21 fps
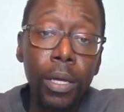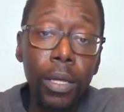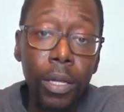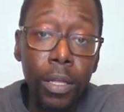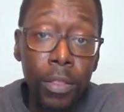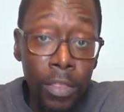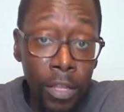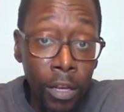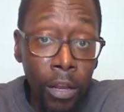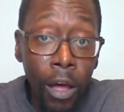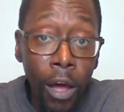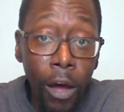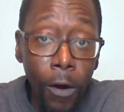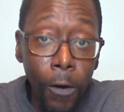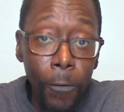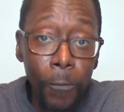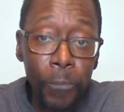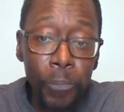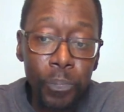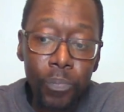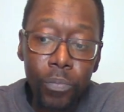the
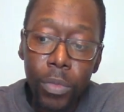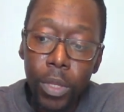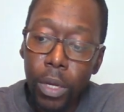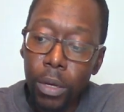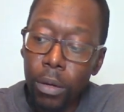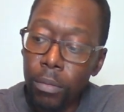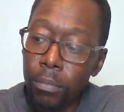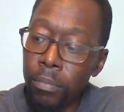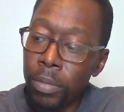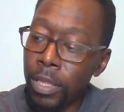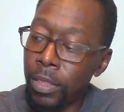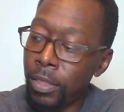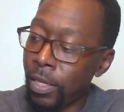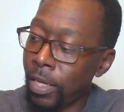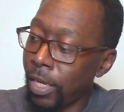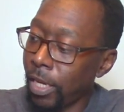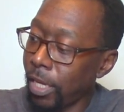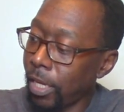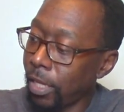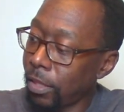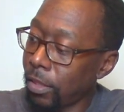law. But
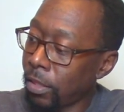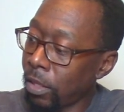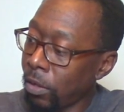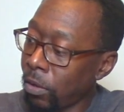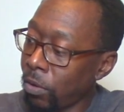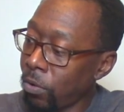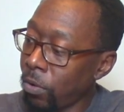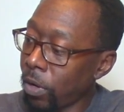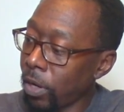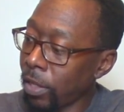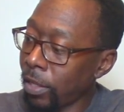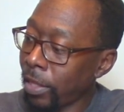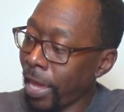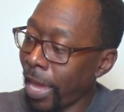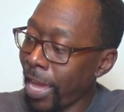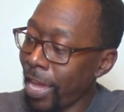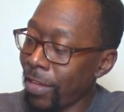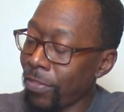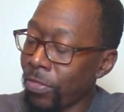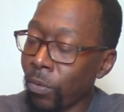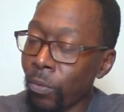then the Lord
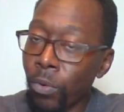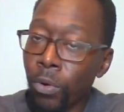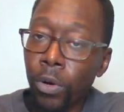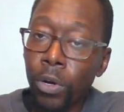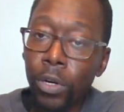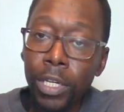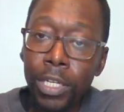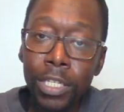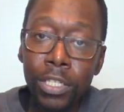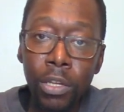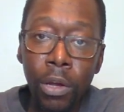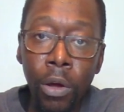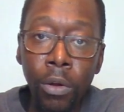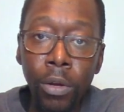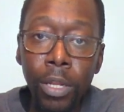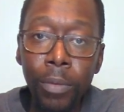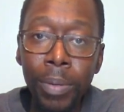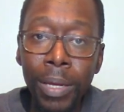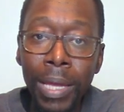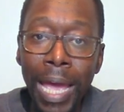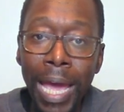gave the world his
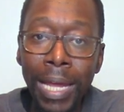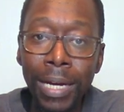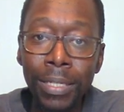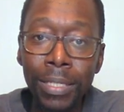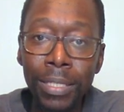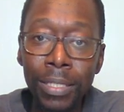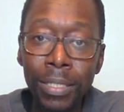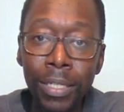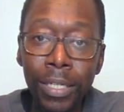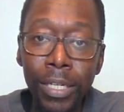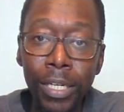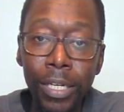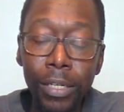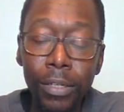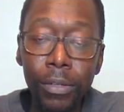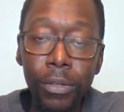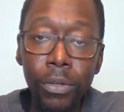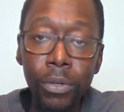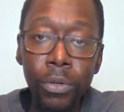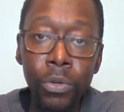only begotten Son,